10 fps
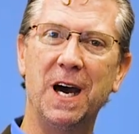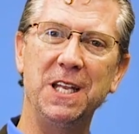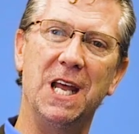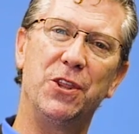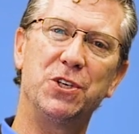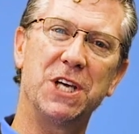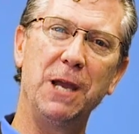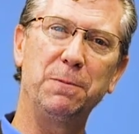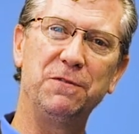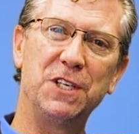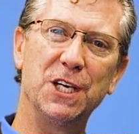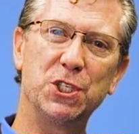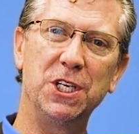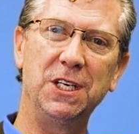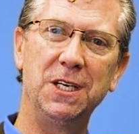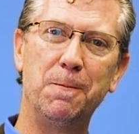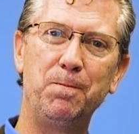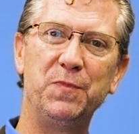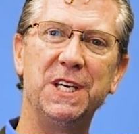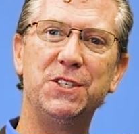Another type of testing
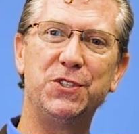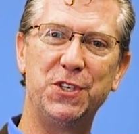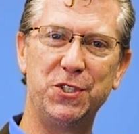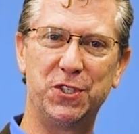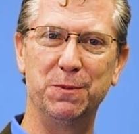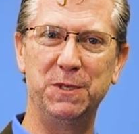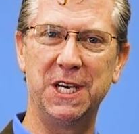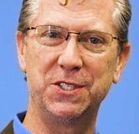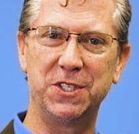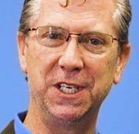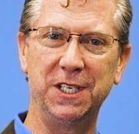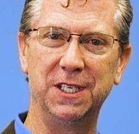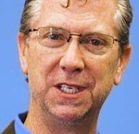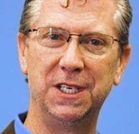is system testing.